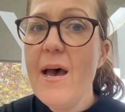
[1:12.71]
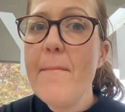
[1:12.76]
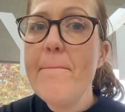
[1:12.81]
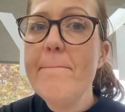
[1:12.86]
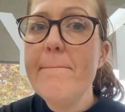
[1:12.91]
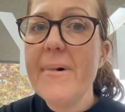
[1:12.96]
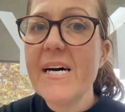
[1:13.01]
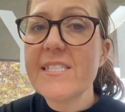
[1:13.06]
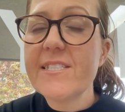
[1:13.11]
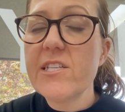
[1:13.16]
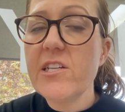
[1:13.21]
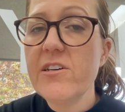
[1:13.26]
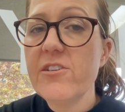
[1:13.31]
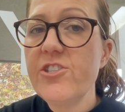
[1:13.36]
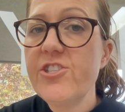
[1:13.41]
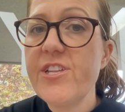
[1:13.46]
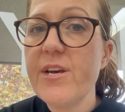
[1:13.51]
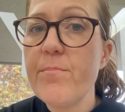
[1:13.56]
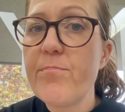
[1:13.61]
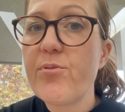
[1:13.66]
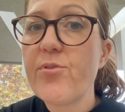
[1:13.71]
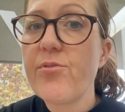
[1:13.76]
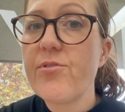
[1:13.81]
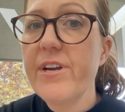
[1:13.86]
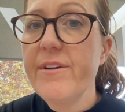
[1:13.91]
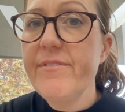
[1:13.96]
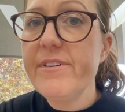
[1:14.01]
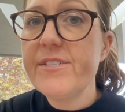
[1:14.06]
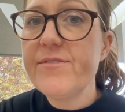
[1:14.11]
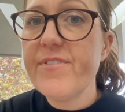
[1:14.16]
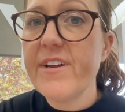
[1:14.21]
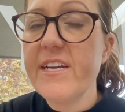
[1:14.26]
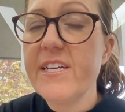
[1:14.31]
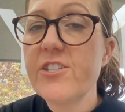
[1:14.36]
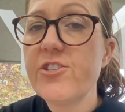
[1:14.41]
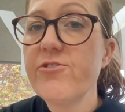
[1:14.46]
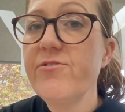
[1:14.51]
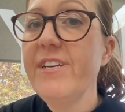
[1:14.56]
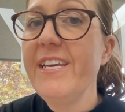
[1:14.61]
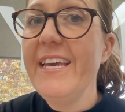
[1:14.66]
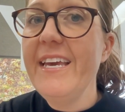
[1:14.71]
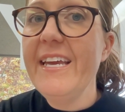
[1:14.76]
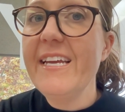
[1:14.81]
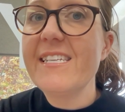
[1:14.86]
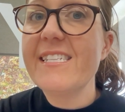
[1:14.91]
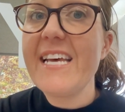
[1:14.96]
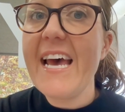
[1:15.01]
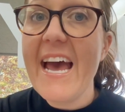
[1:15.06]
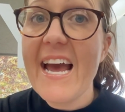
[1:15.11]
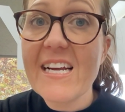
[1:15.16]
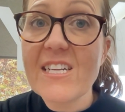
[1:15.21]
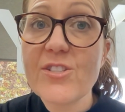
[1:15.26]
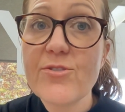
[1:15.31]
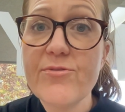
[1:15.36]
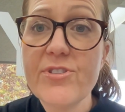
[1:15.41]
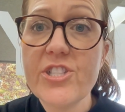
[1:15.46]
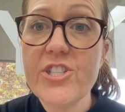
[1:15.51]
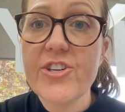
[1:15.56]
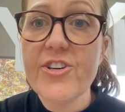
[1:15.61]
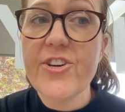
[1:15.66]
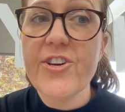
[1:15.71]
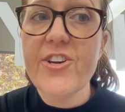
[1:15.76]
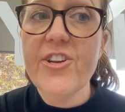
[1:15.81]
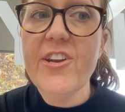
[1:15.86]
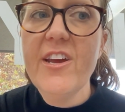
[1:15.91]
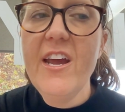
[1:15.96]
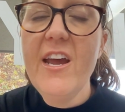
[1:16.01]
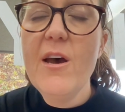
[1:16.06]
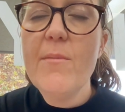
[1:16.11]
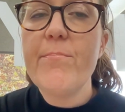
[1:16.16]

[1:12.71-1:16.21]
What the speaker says: must lodge their previous financial year tax return